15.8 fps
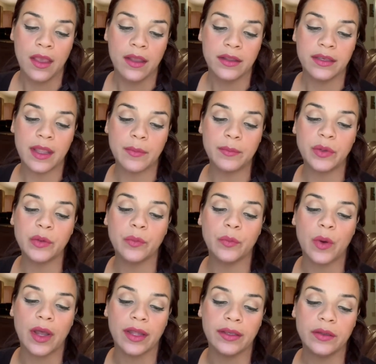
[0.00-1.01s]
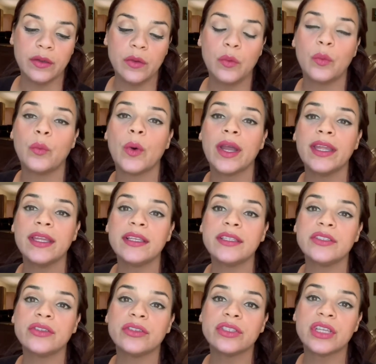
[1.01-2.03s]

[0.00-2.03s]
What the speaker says: Number 1, what is your